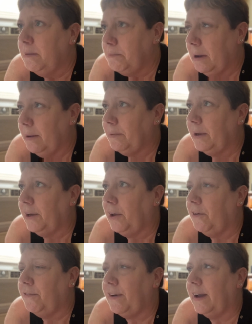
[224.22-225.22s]
but I'm going to
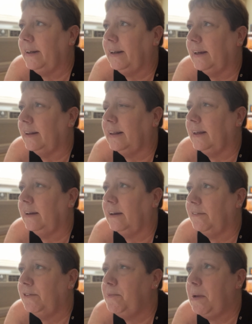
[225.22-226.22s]
go find it. I think
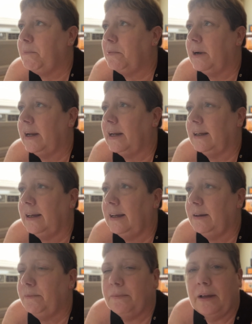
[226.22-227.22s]
I remember it
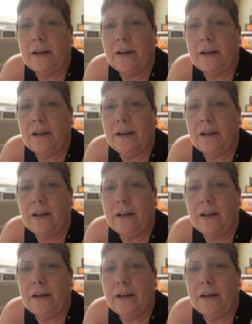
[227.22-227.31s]
um,